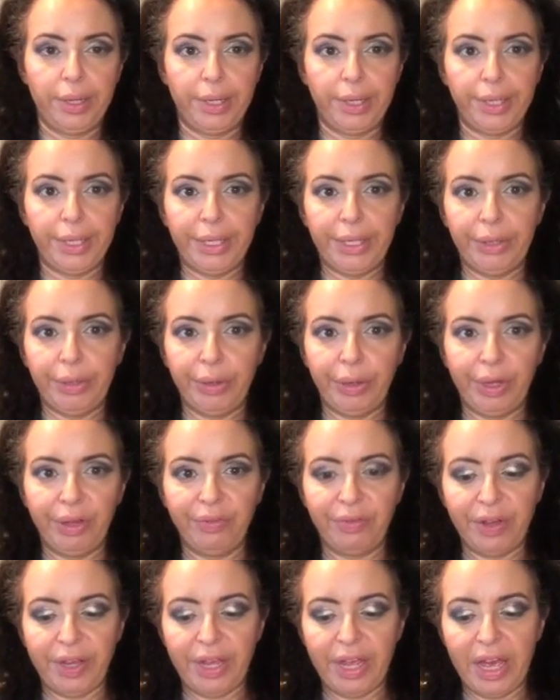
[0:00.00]
You know,
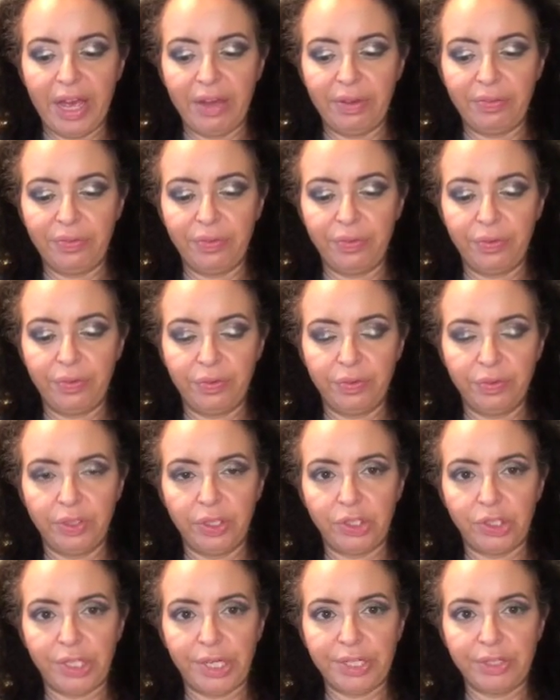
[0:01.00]
if I have the
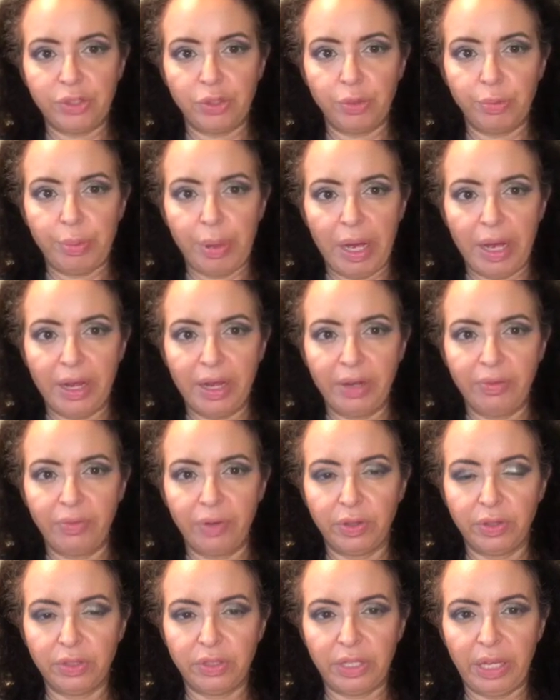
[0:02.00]
chance to buy for
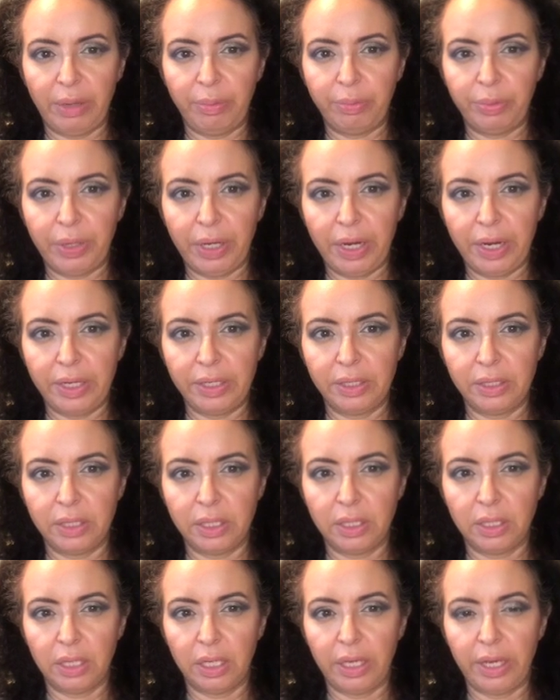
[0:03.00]
the same
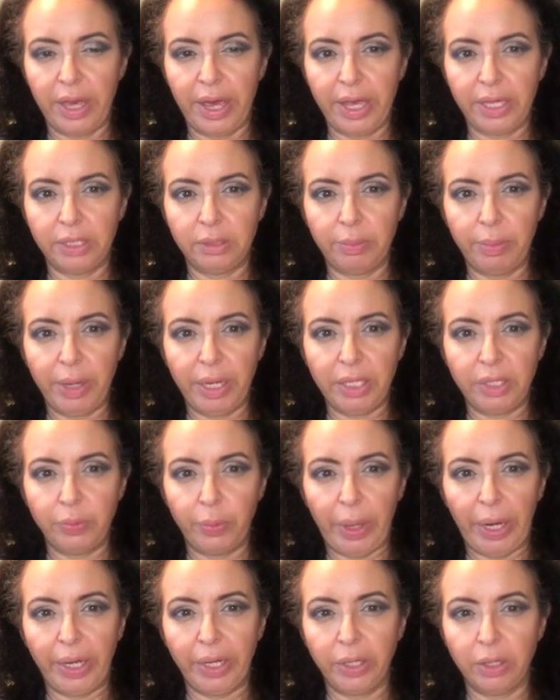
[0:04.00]
price a handmade
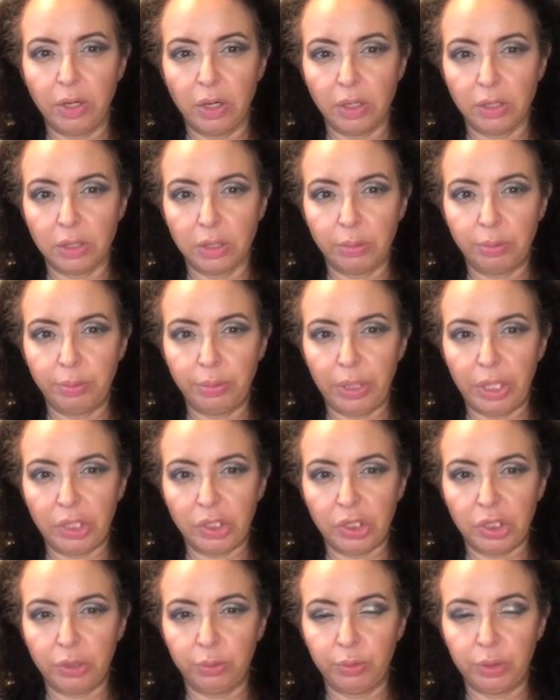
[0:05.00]
Van Gogh
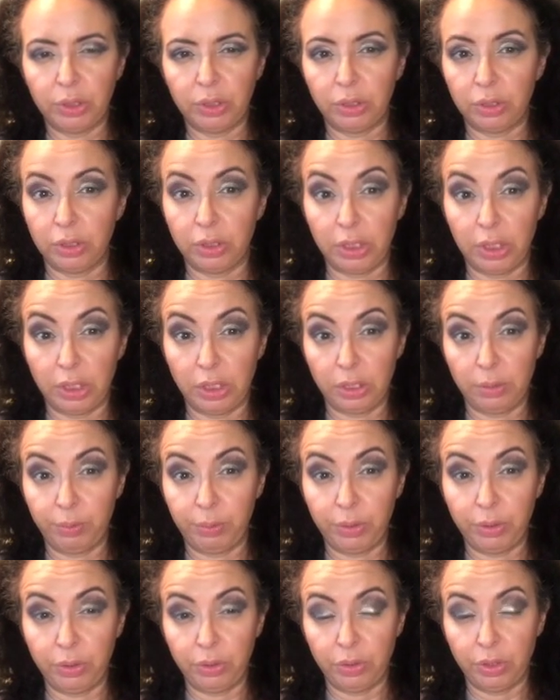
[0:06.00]
brush, which is
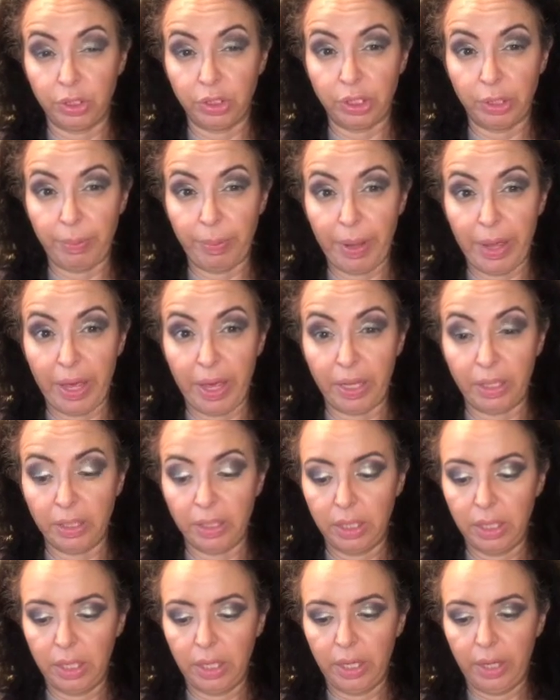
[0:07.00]
produced in Japan,
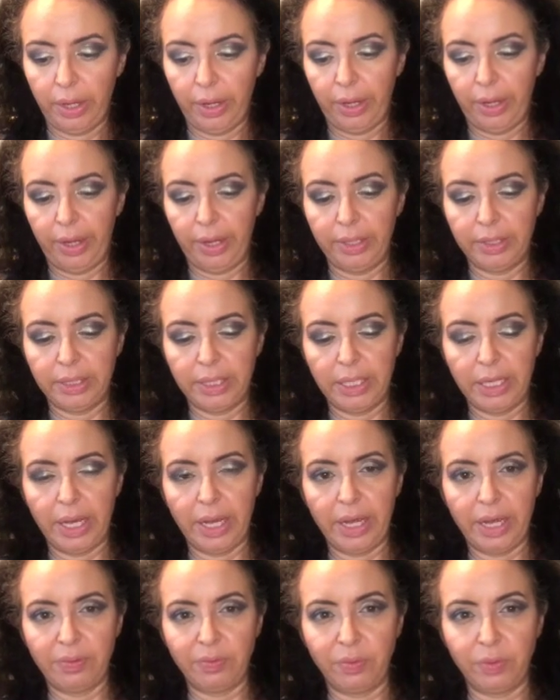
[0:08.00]
and then I
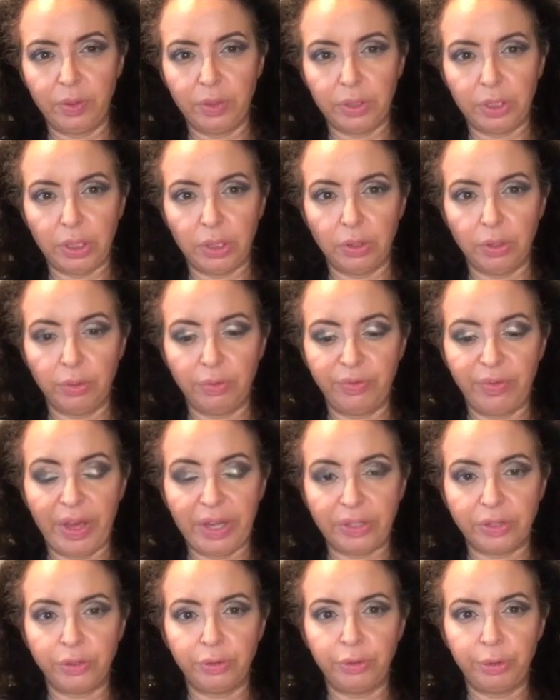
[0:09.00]
have a, you know,
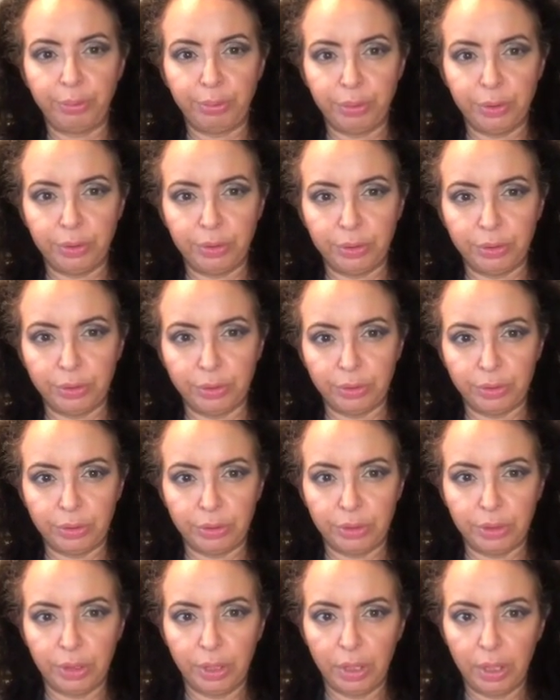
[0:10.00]
factory
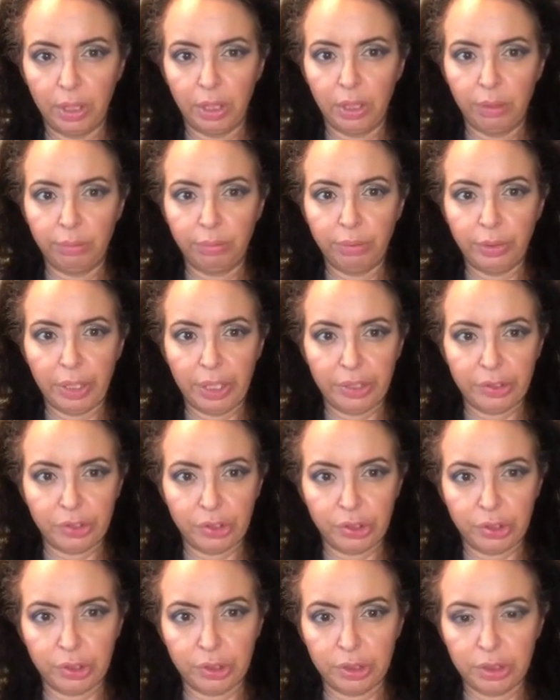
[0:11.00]
produced
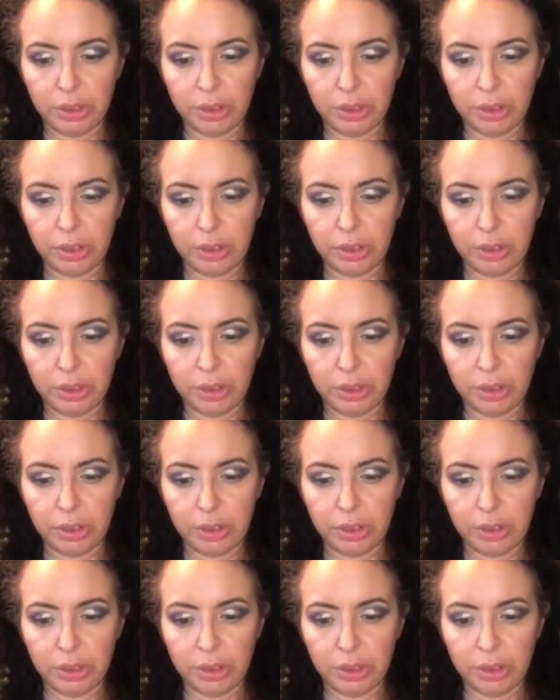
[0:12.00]
brush